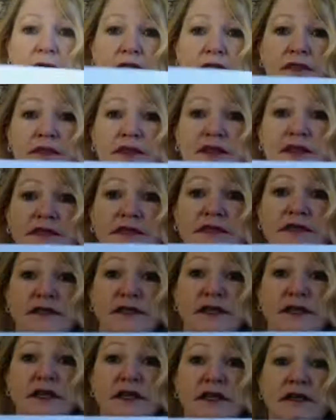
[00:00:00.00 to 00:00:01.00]
This
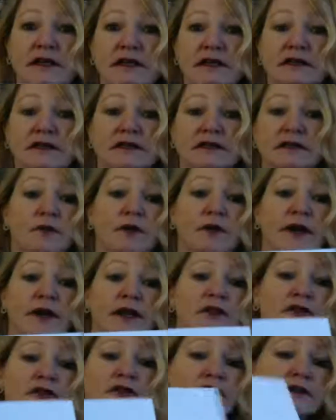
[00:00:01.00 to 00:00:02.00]
is what
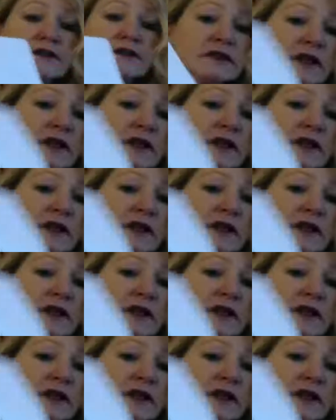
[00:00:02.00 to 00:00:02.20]
it looks